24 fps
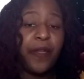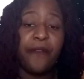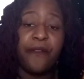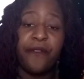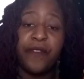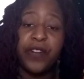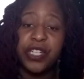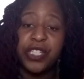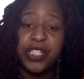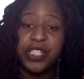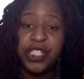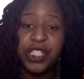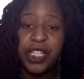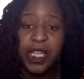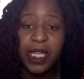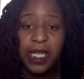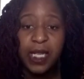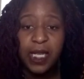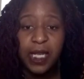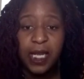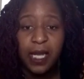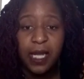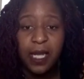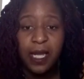
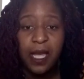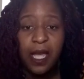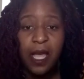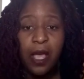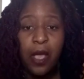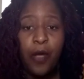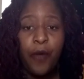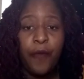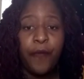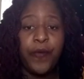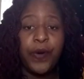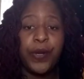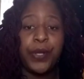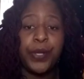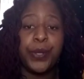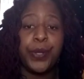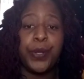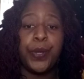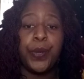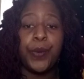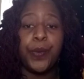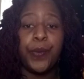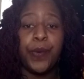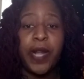Virginia for the
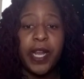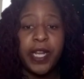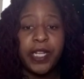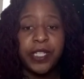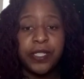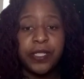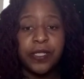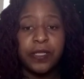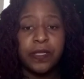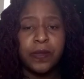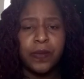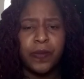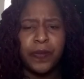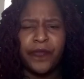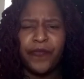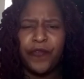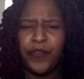corrections